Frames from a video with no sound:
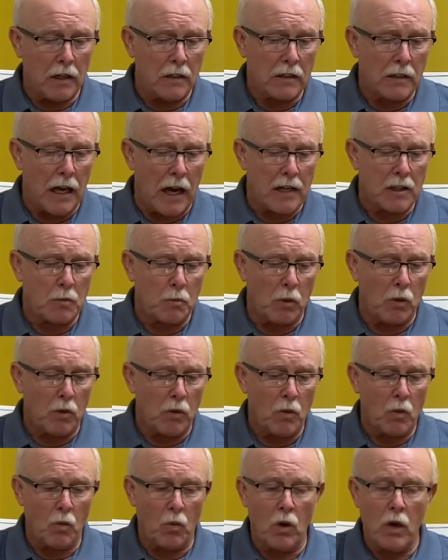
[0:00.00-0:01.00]

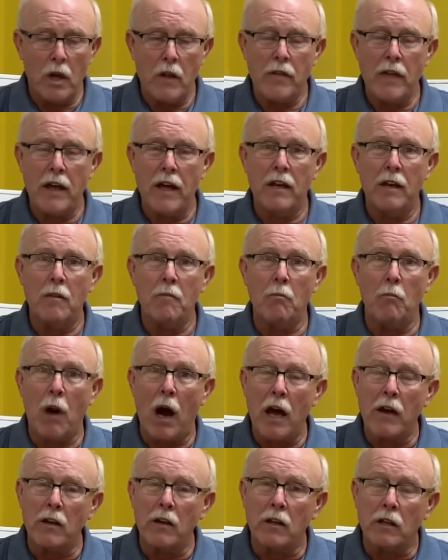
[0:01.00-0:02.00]
gospel, one that
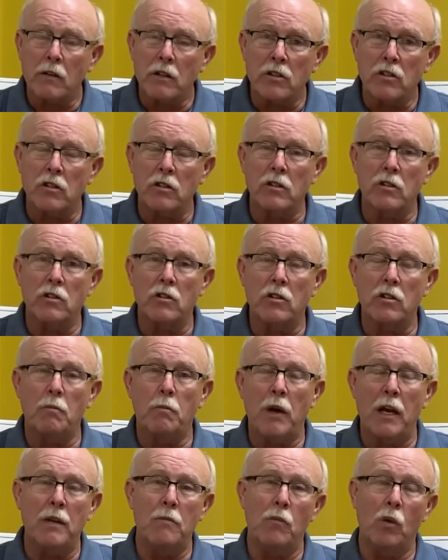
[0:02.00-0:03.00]
modern Christians should
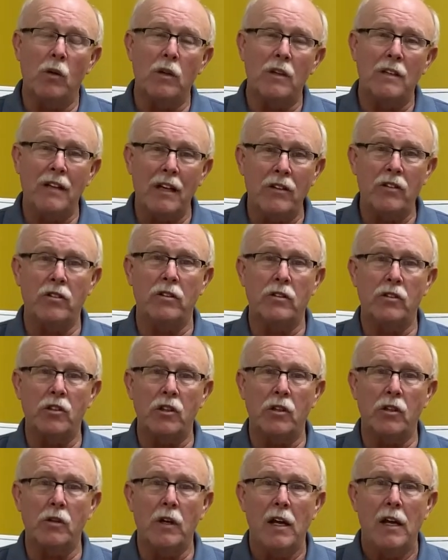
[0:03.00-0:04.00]
pay more attention
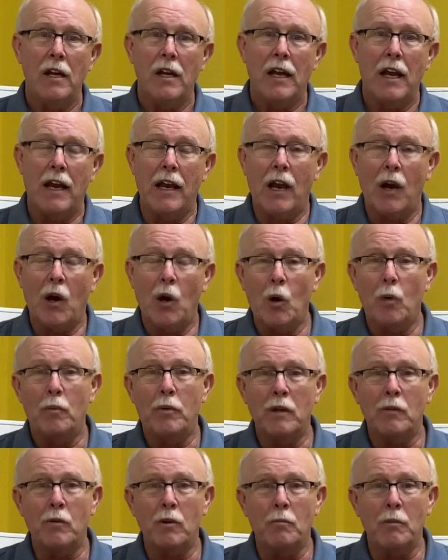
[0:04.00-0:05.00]
to, and I hope
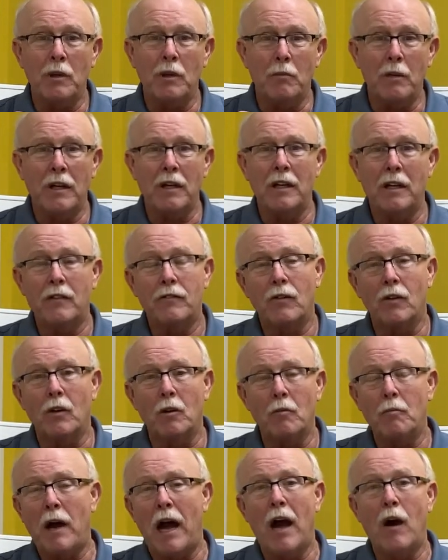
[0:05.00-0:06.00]
it will be meaningful
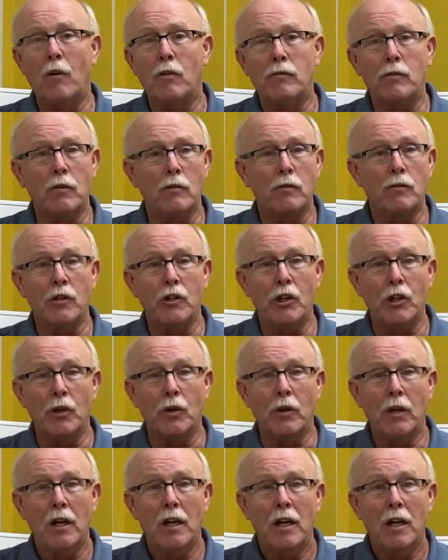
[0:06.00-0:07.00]
and powerful for you.
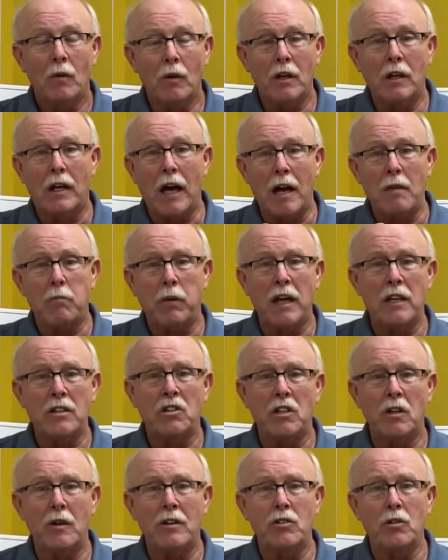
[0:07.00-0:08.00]
Well, God bless
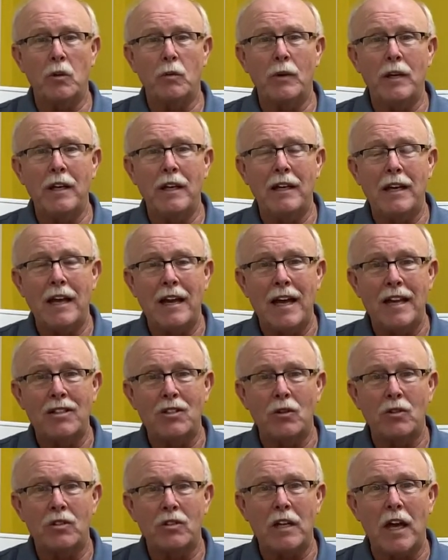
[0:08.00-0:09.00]
you as you read and as
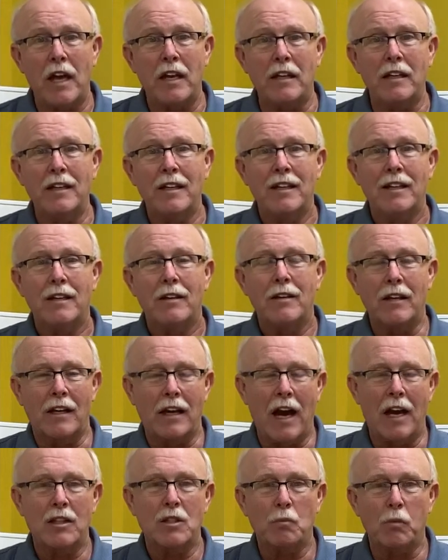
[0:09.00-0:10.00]
you study the
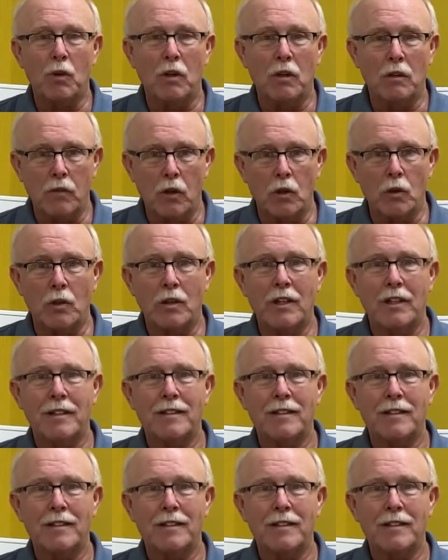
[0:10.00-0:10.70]
Gospel of Luke.